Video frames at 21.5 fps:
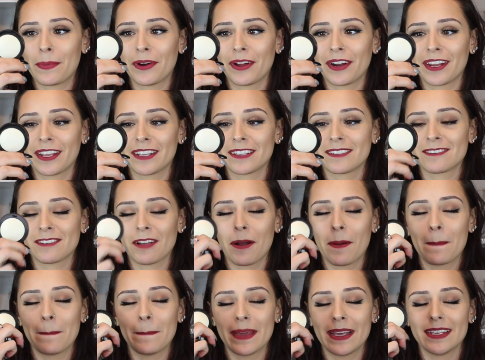but it's
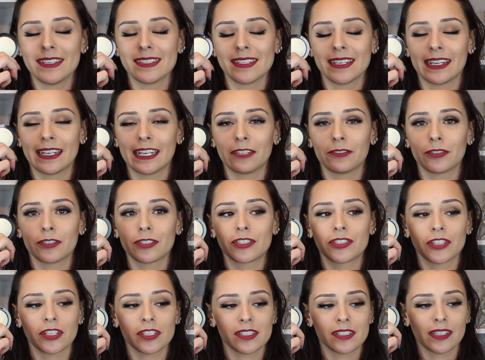amazing. It looks
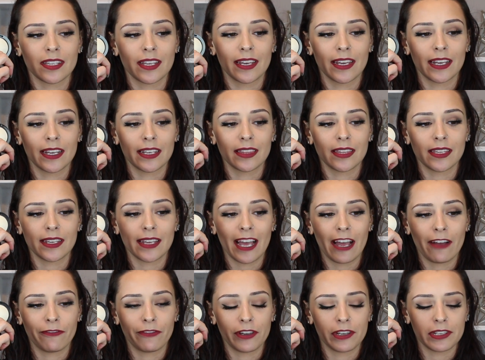just like the
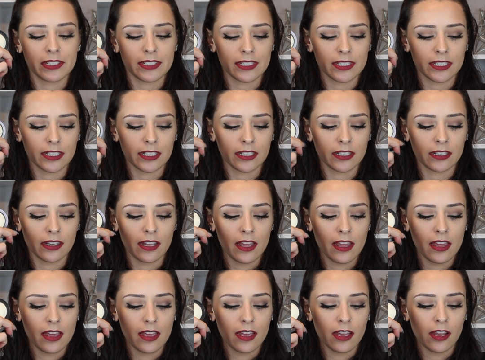Kat Von D
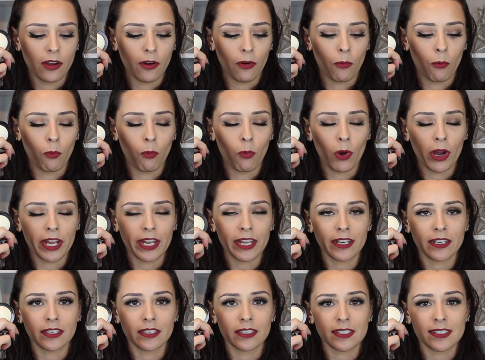
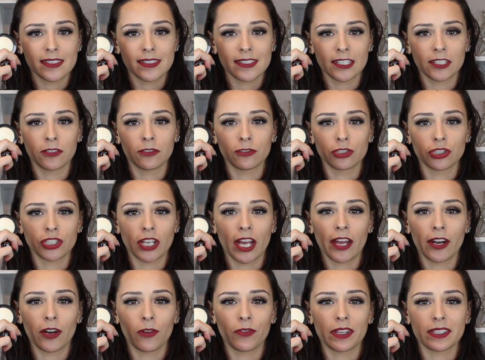white single
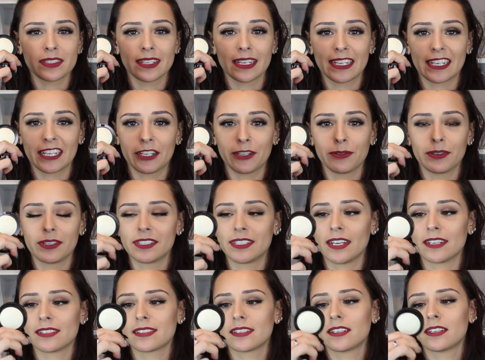shadow that's like
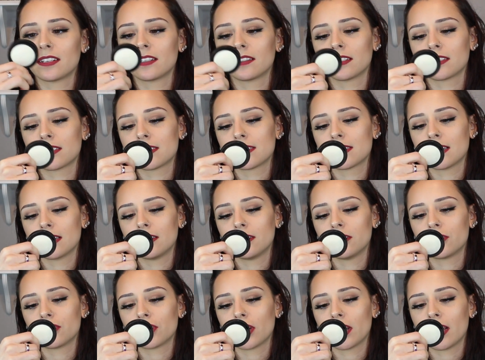iridescent. This is in the
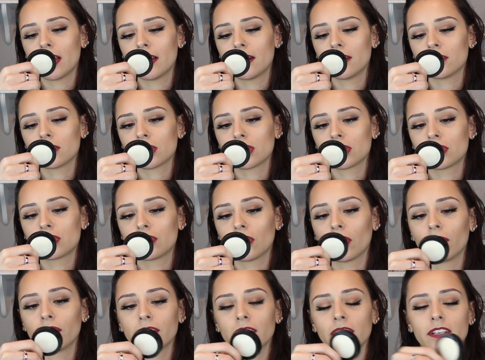shade
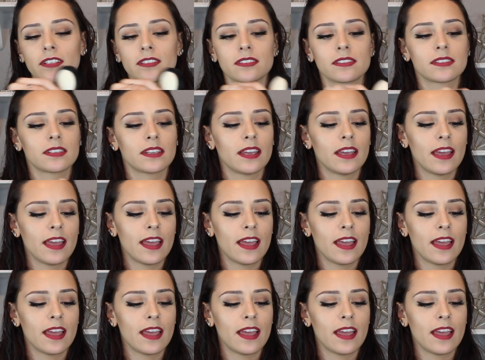Stardust,